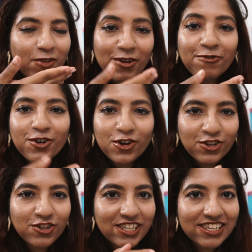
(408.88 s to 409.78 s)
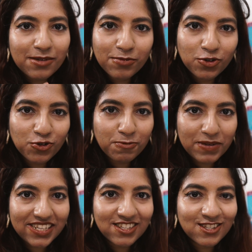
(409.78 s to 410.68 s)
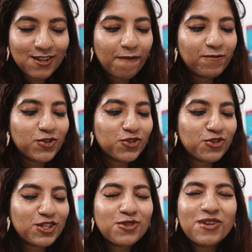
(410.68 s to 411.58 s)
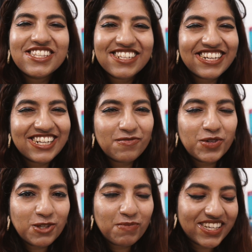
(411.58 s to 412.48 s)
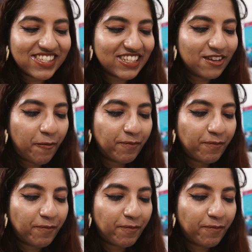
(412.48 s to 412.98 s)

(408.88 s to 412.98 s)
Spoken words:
We forgot to tell them no spice, so this one's a little bit spicy,